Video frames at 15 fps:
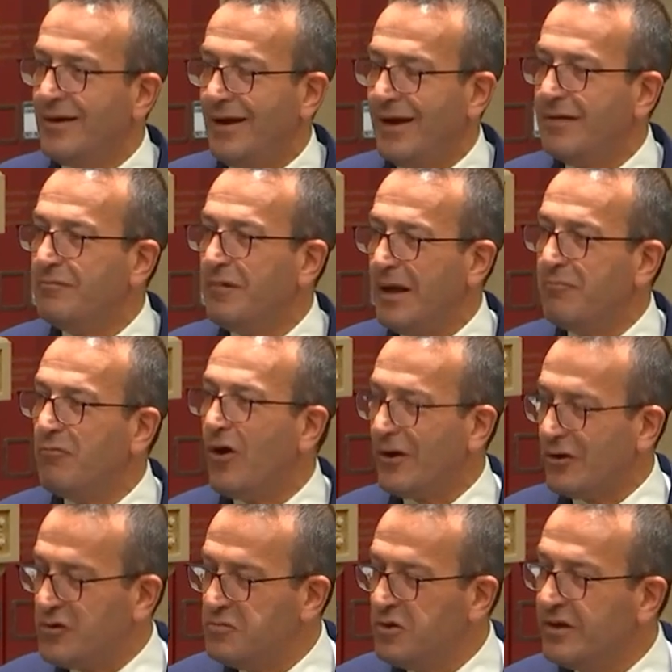in, in my
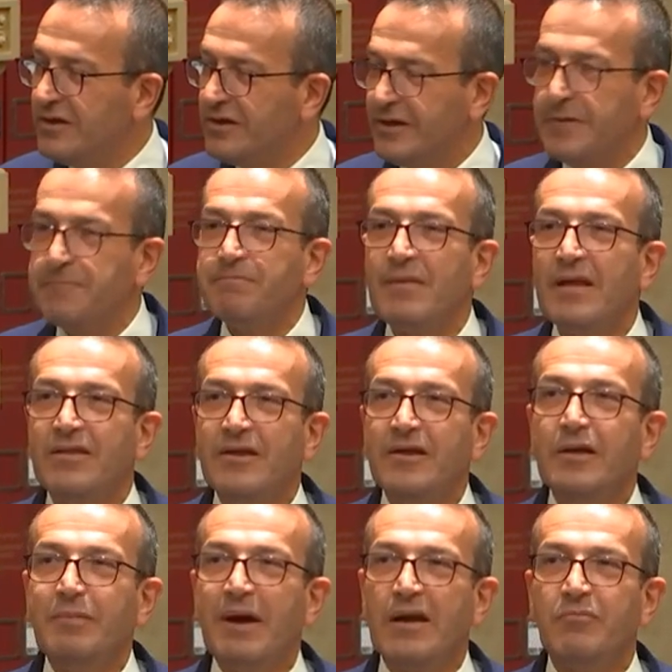community,
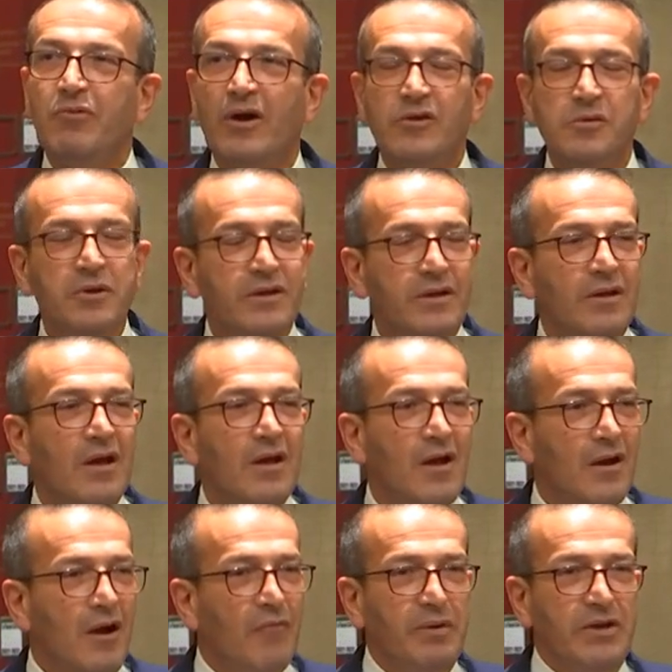think about in my community.
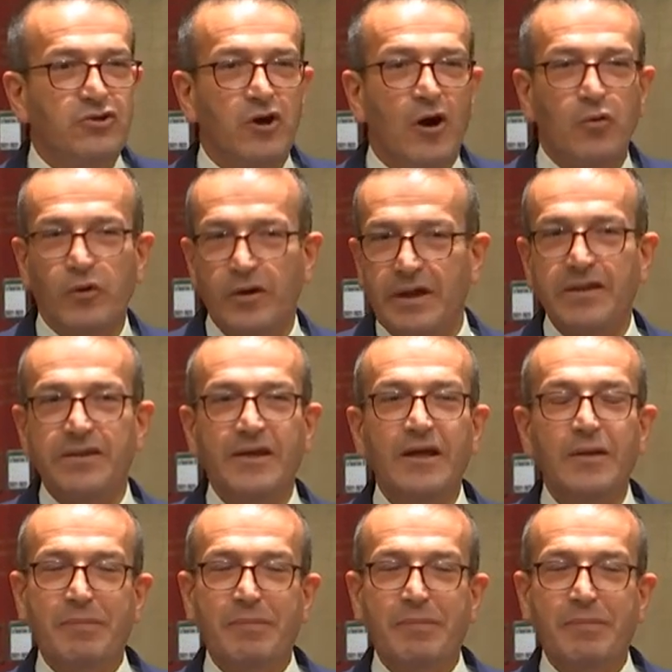I've been told what they think